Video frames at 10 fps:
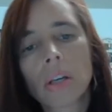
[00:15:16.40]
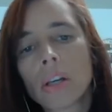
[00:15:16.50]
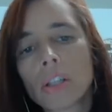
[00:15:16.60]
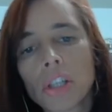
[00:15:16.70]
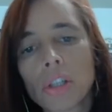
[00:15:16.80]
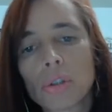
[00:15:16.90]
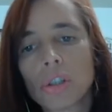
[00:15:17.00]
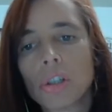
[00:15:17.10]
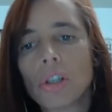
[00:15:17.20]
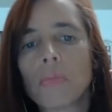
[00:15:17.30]

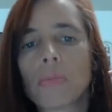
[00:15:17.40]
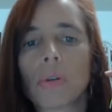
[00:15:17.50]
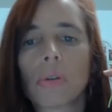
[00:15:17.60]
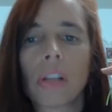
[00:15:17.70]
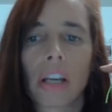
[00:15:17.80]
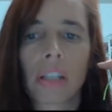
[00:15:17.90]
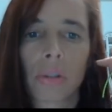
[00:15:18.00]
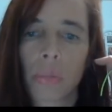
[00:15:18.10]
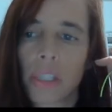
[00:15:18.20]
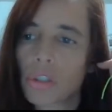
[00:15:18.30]
YouTube or like
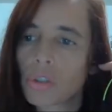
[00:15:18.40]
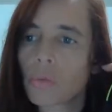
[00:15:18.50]
Twitch,